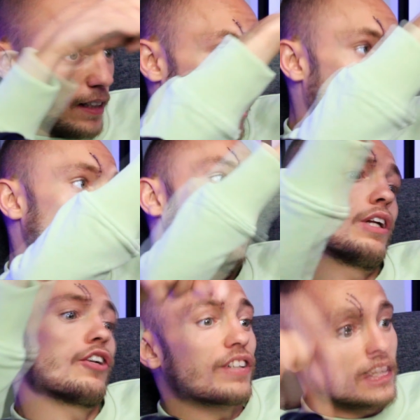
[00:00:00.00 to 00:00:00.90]
Galal,
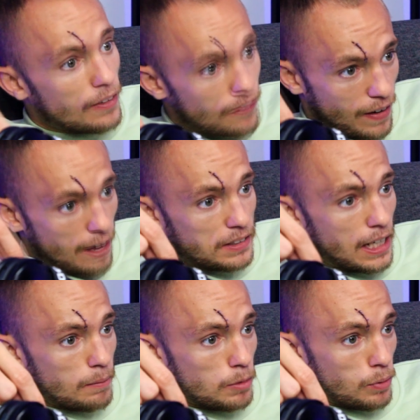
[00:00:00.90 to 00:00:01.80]
who had already sent five
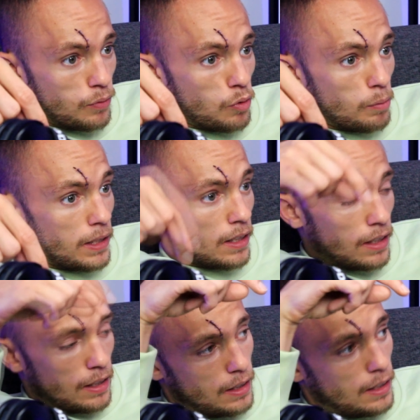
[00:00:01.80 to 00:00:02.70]
times before me,
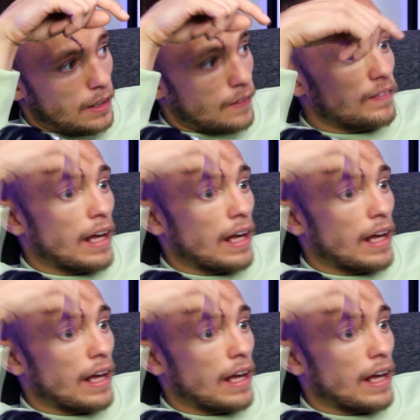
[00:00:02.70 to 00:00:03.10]
yeah.